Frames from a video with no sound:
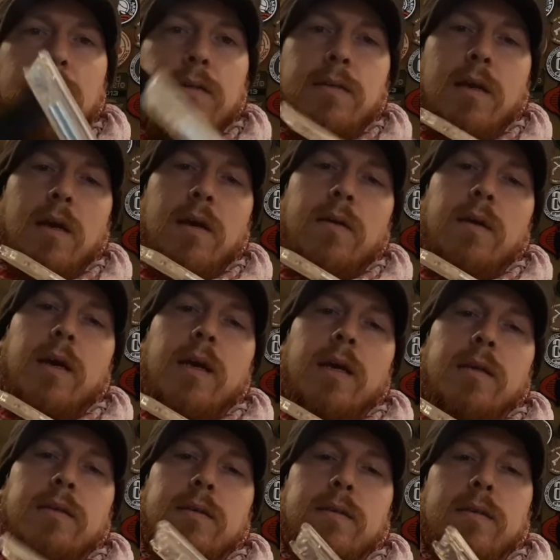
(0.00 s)
so I
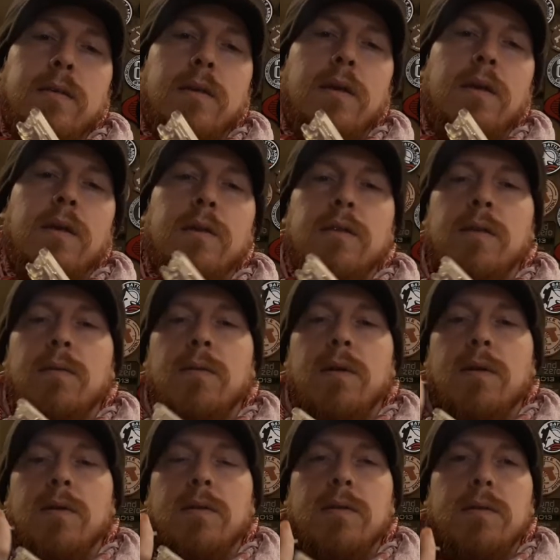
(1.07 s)
guess two of the
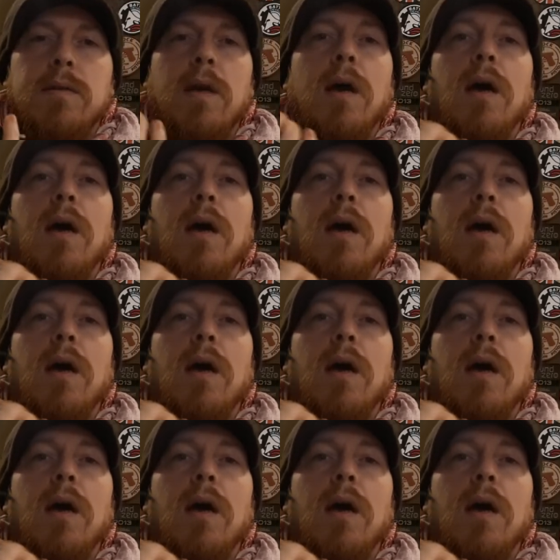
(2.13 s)
guns